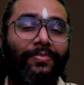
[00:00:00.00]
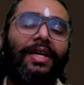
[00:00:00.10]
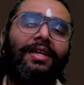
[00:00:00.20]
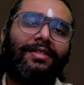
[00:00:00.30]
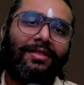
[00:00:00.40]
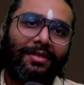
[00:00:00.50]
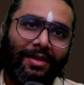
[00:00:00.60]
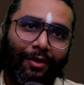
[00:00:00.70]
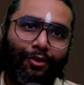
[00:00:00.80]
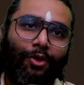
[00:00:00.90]
There is,
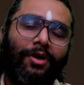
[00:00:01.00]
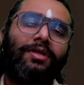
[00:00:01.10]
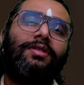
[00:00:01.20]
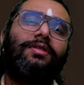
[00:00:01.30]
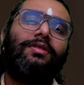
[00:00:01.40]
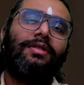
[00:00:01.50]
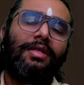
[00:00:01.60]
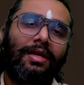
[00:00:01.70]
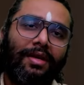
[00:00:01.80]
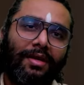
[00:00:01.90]
of course,
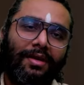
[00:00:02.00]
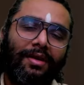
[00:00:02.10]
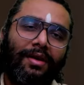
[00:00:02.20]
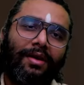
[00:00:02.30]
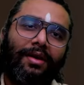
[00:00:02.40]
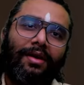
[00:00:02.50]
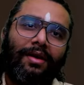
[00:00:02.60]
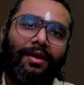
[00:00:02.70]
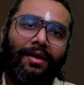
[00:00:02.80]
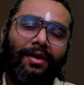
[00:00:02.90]
the
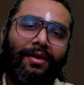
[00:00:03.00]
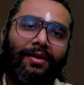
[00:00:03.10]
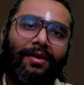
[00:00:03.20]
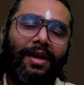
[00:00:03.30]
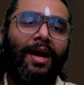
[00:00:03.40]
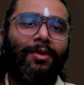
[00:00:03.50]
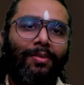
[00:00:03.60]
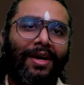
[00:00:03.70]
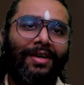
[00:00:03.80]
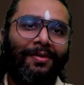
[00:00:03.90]

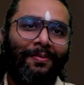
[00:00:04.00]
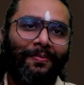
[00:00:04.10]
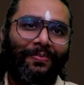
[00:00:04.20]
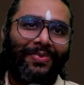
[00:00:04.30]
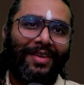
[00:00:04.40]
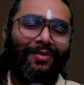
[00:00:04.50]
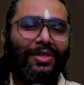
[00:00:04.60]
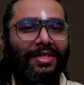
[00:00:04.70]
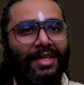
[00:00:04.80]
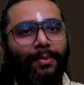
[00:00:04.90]
Ramabana,
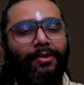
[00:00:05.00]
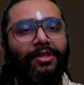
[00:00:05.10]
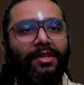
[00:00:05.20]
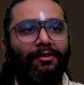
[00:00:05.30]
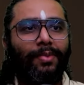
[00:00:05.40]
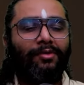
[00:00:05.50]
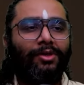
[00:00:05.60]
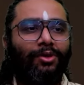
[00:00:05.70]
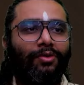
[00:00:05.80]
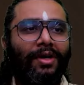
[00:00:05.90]
which is Apavitra
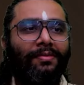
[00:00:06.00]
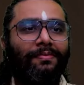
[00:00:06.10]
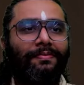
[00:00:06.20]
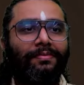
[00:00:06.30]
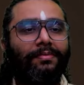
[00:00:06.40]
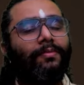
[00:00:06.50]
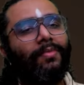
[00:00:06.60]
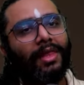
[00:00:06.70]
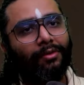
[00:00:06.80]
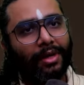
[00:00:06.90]
Pavitrova.
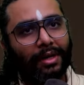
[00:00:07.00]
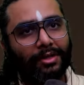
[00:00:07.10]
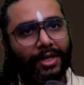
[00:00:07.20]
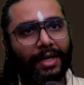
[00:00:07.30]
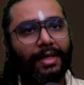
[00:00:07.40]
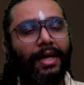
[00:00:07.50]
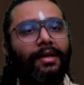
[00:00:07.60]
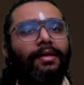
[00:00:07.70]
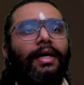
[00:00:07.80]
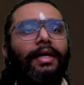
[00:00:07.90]
We'll chant
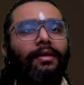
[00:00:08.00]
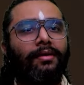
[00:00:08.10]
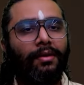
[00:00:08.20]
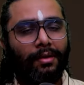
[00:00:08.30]
that, and